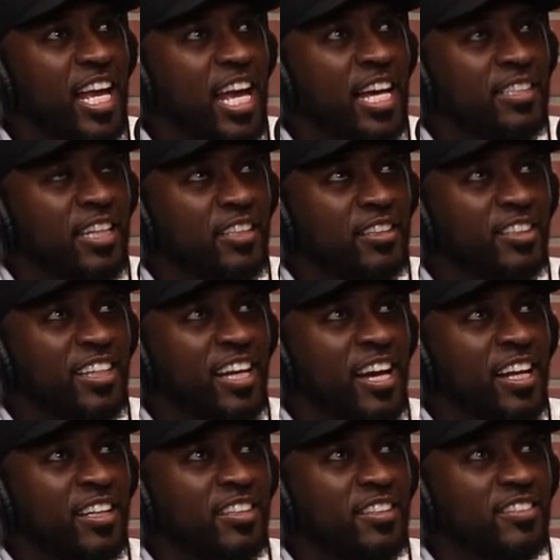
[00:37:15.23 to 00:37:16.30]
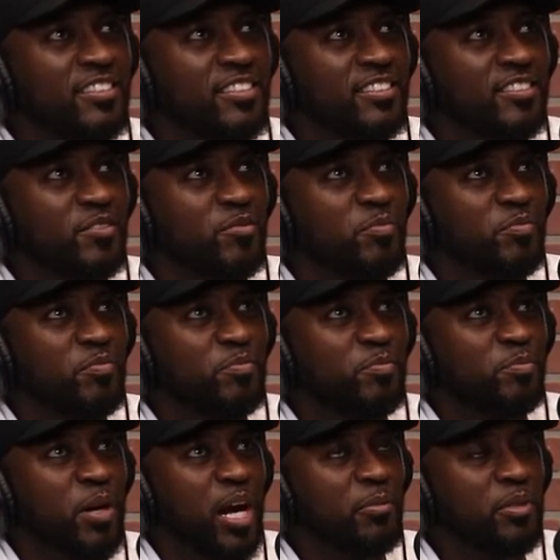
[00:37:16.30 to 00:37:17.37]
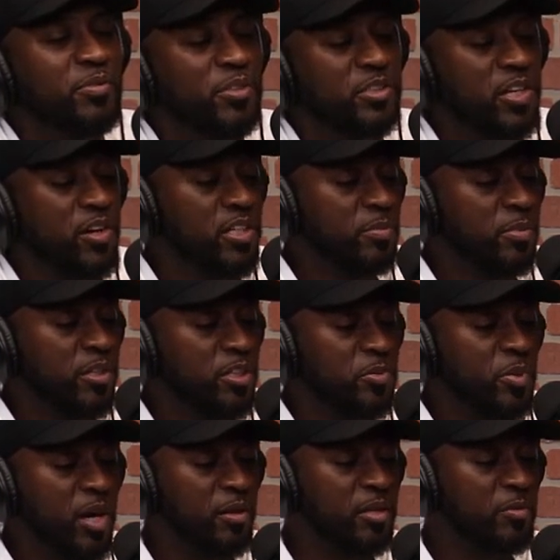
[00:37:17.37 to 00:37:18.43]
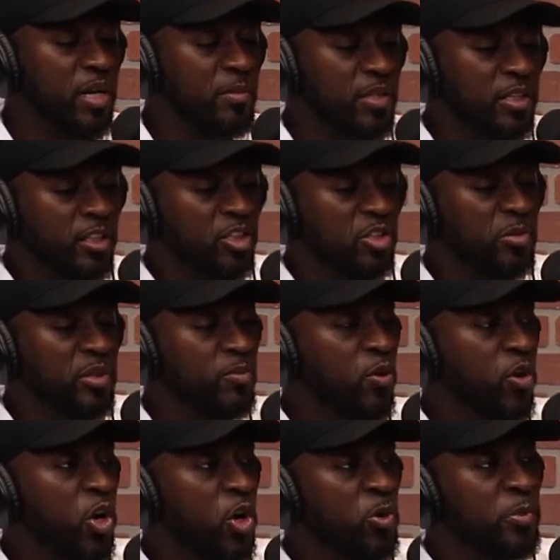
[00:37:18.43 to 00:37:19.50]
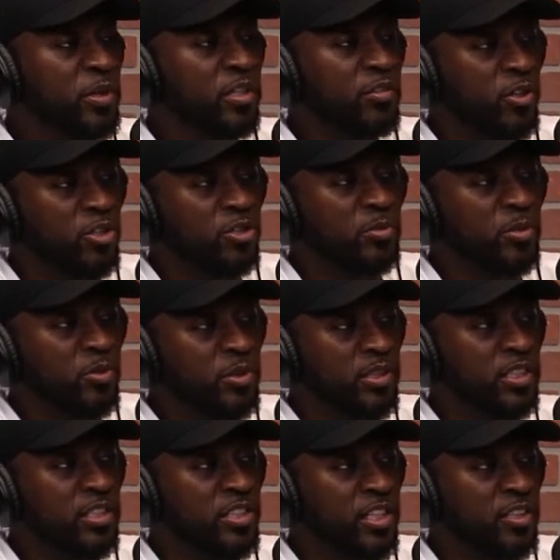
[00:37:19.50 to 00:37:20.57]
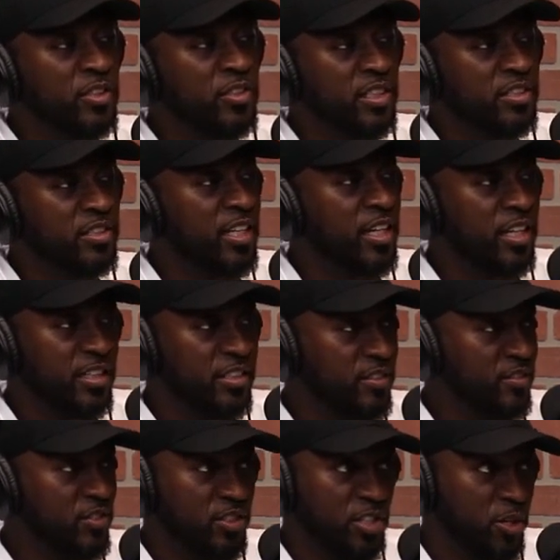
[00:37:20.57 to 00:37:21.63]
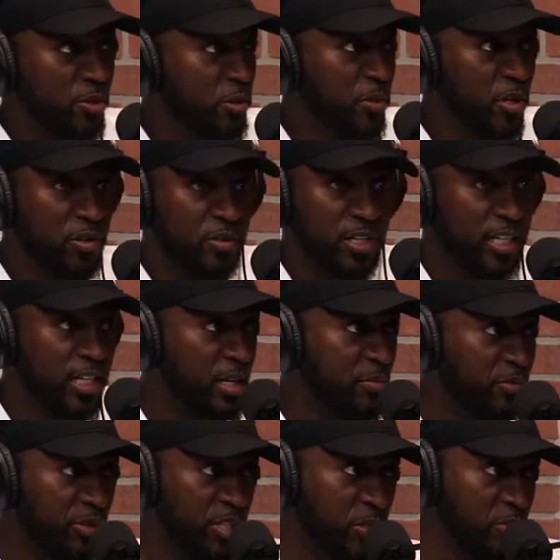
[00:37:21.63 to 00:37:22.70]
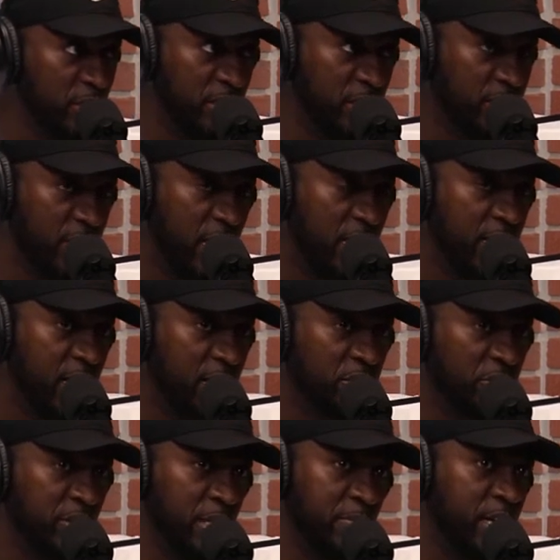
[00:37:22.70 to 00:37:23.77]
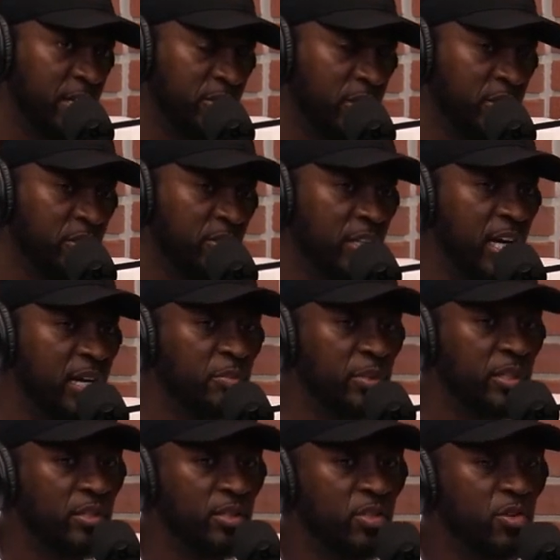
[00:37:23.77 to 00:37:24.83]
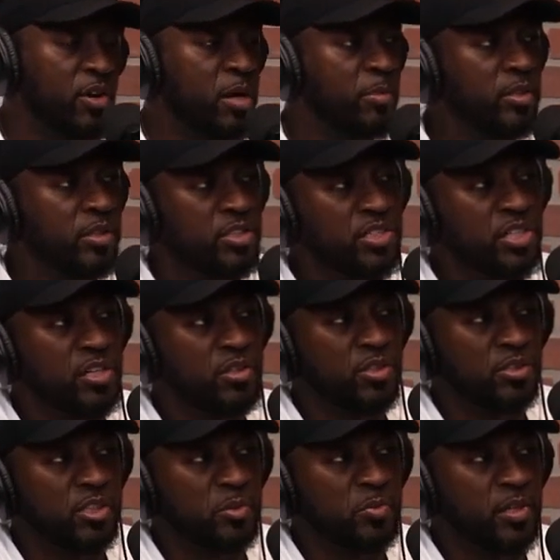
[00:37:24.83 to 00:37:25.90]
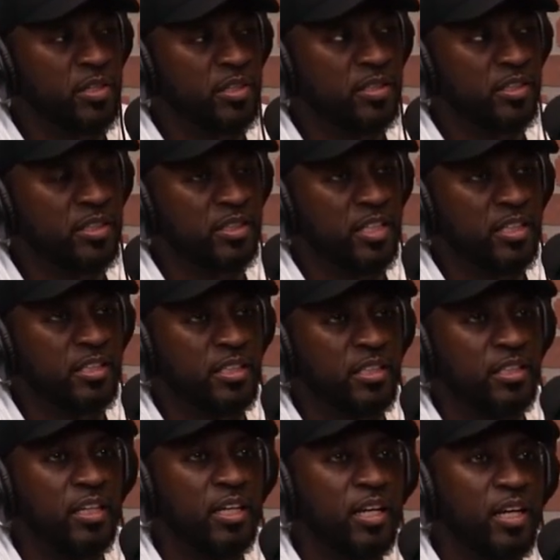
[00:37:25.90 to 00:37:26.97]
as I look at it, probably fraternity brothers probably might be a little bit more open and vulnerable with each other than say Joe Schmo, like I'm friends with this guy down the street. I'm not going to do that, but you're able to share those experiences. And I think